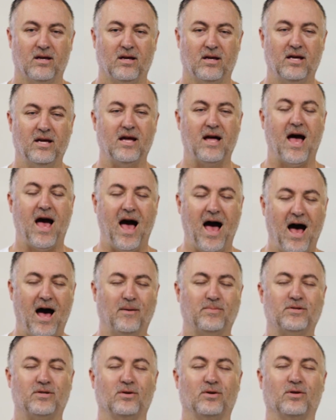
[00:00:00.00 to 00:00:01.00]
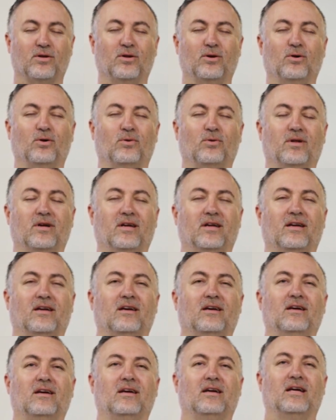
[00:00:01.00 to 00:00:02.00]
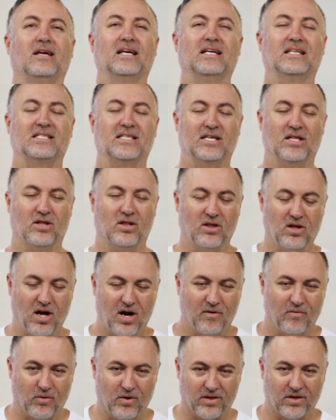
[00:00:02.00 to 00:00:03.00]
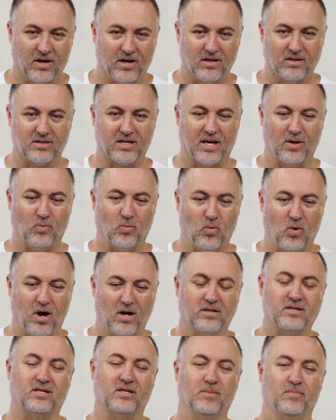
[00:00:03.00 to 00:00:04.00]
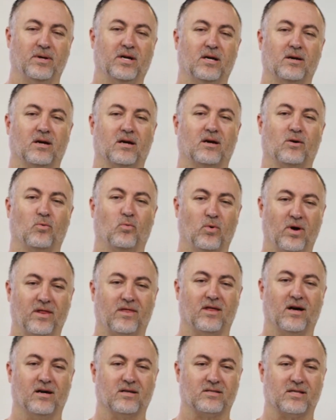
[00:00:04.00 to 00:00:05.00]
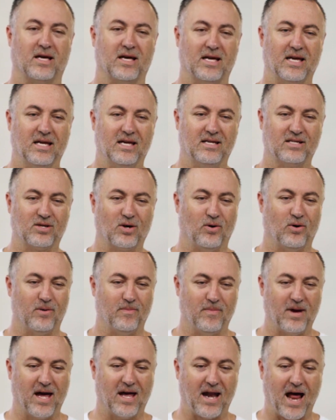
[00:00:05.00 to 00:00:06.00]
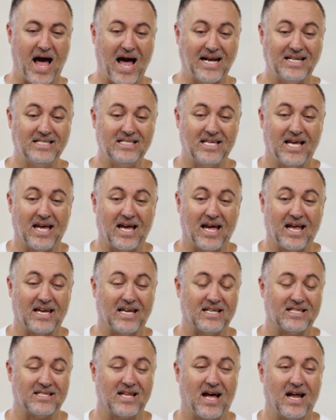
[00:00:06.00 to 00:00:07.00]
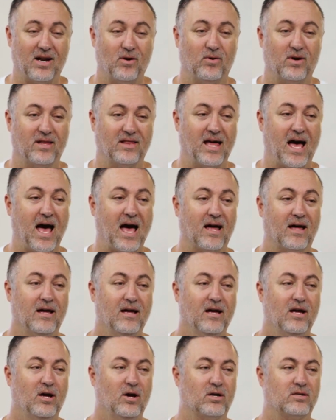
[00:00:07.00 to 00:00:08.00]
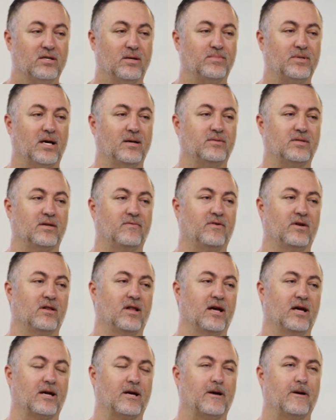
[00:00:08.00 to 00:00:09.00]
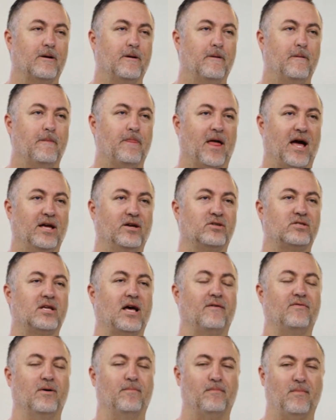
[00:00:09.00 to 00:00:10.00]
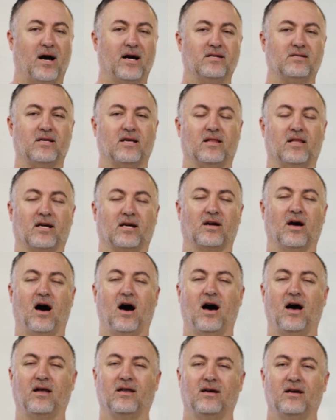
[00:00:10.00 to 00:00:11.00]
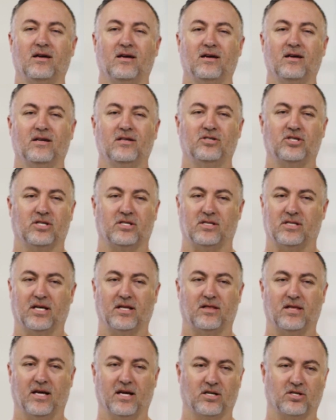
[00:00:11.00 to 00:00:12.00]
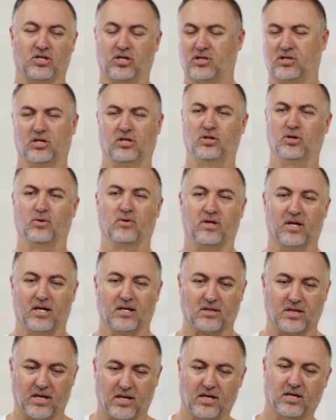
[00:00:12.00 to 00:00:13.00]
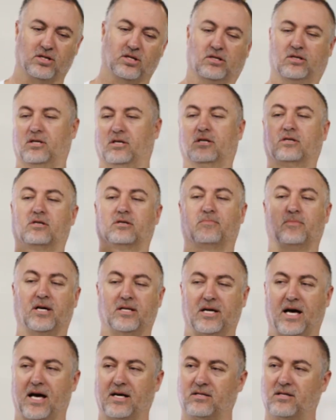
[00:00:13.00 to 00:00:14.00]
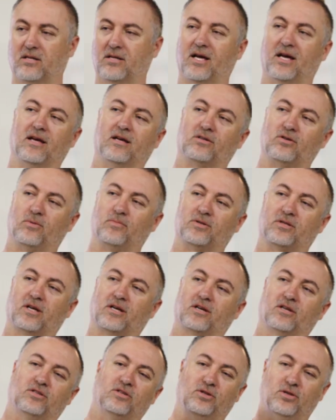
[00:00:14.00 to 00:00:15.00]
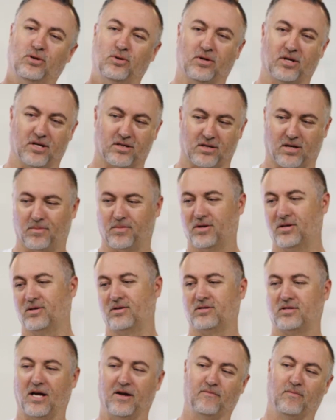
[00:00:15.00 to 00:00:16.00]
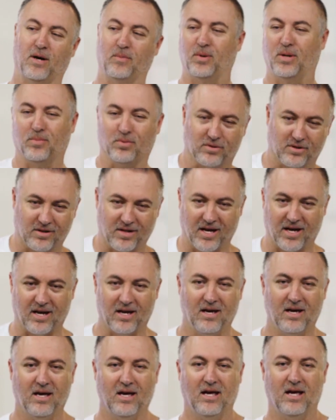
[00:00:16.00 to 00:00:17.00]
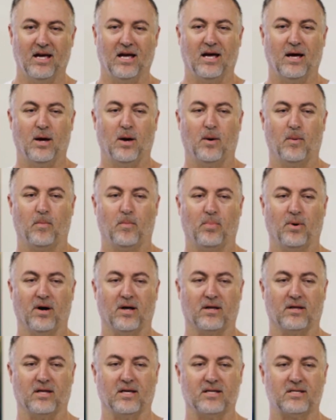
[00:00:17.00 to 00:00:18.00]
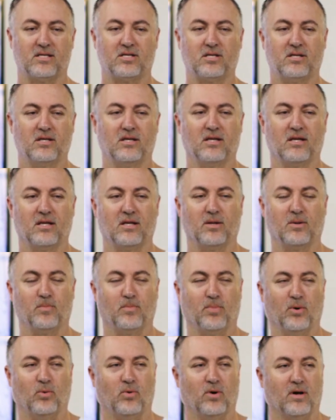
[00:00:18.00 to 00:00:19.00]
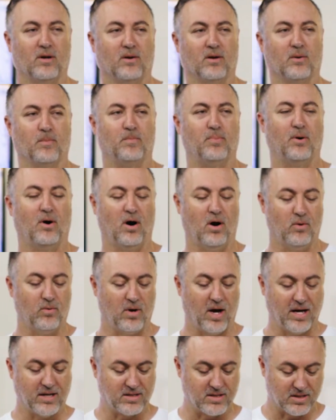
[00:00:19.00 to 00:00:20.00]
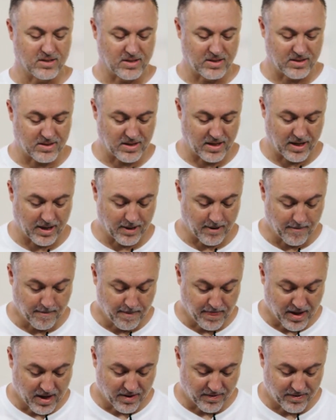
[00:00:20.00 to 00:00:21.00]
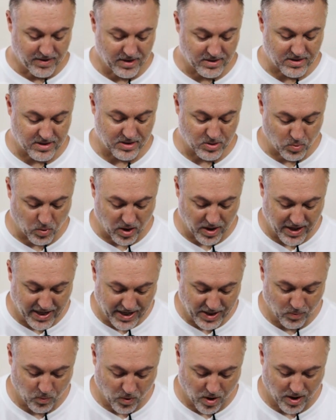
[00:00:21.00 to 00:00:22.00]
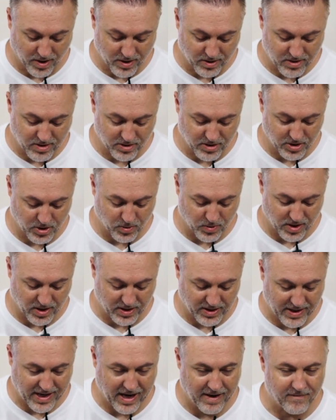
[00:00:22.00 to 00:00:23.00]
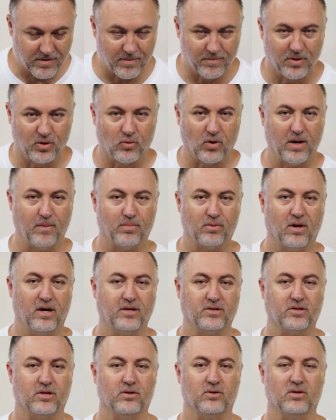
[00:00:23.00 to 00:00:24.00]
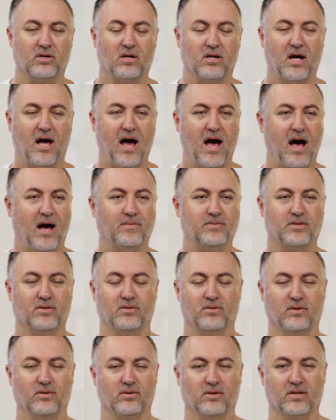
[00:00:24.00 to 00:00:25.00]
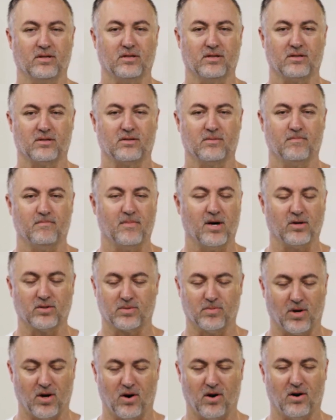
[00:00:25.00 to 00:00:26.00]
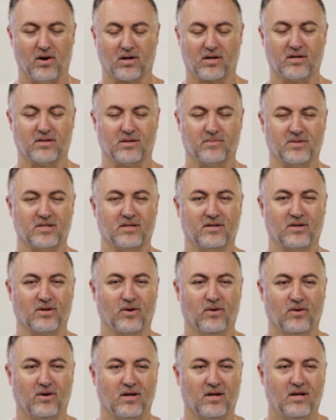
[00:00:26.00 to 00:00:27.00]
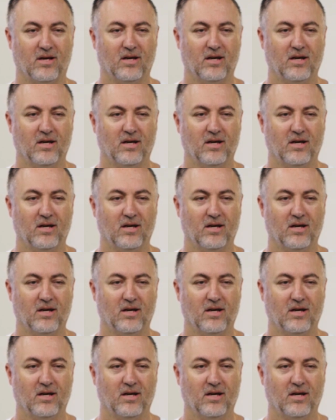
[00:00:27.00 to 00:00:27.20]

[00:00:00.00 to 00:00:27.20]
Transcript: He absolutely is in love with us and wants to be with us. That he's going, man, I take, and it's not only that, sometimes I feel like I used to have the mindset that God just did things just to do things. Like he's just, this is my task today. It's almost like a to do list. I'm going to save my people today. But this, but when Paul writes this, he's saying, this is what he wanted to do and it gave him great pleasure. Absolutely just melts my heart because I'm sitting there going,